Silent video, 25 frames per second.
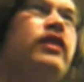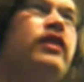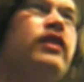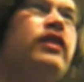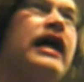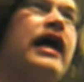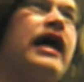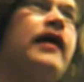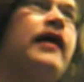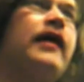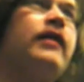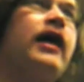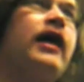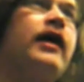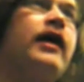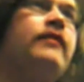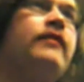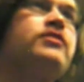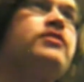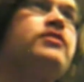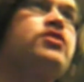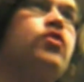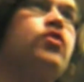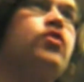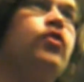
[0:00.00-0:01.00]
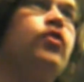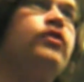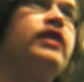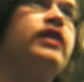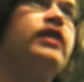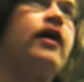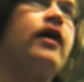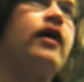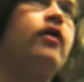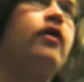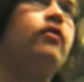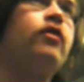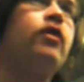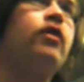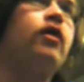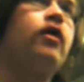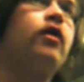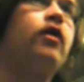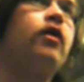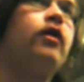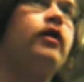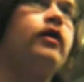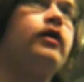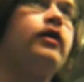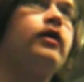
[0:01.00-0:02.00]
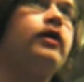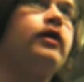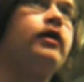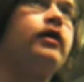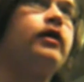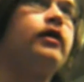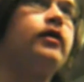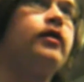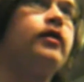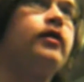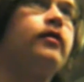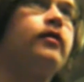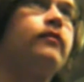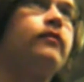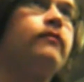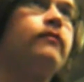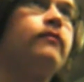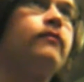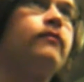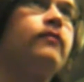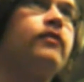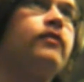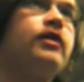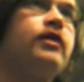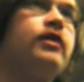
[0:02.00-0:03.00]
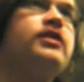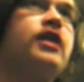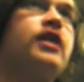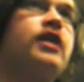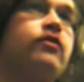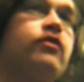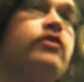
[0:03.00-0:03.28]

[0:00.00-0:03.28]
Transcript: Like, I scrolled down on the Kentucky